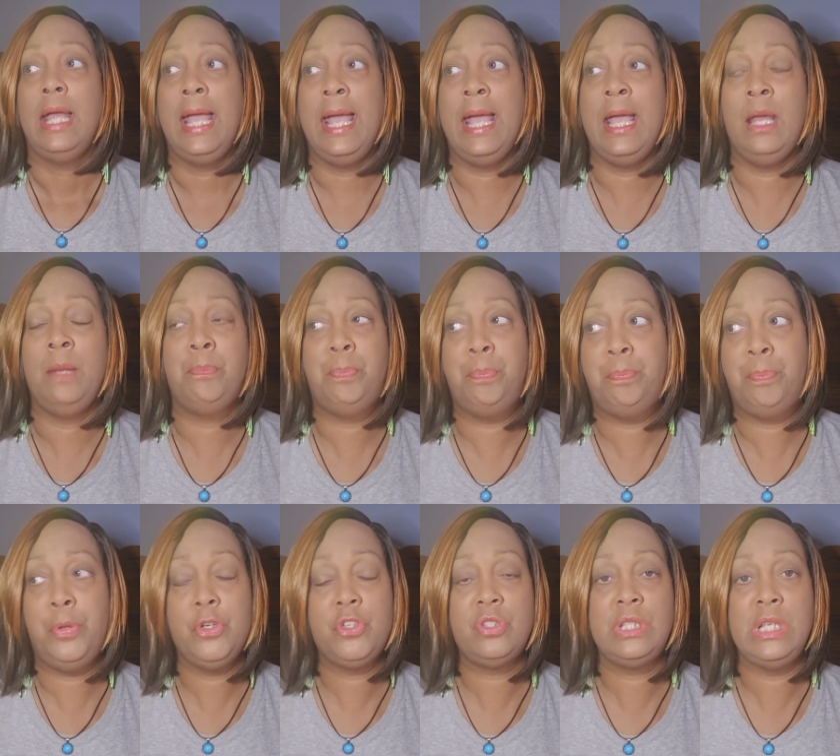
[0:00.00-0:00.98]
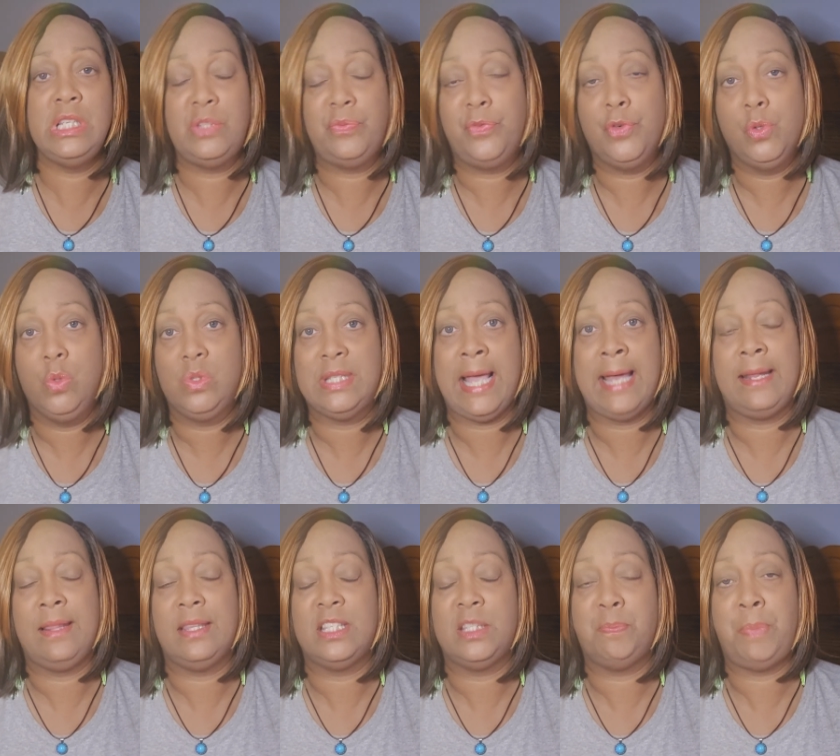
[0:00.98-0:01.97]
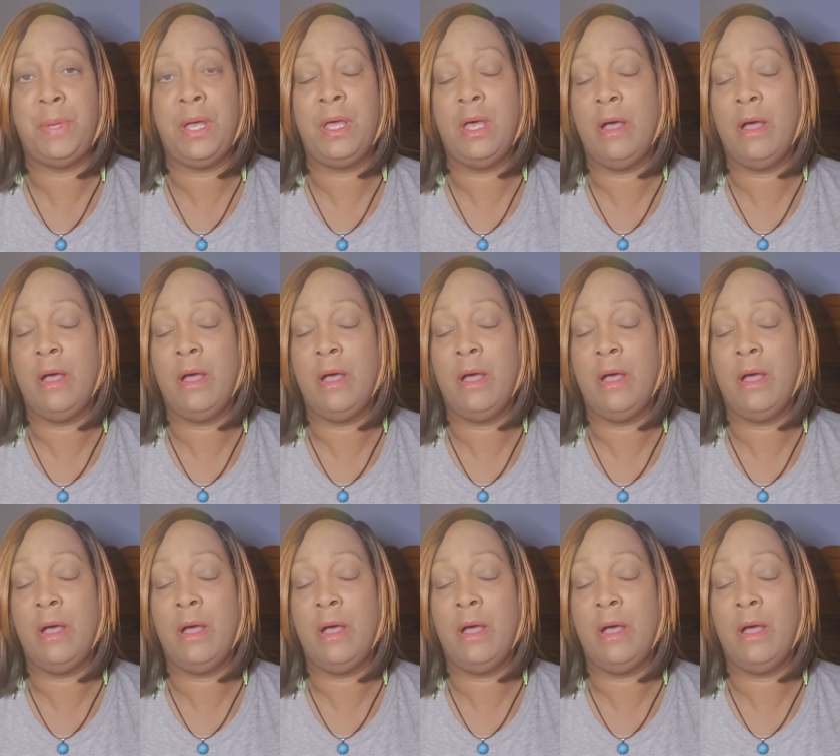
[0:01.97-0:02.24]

and push these fools out of the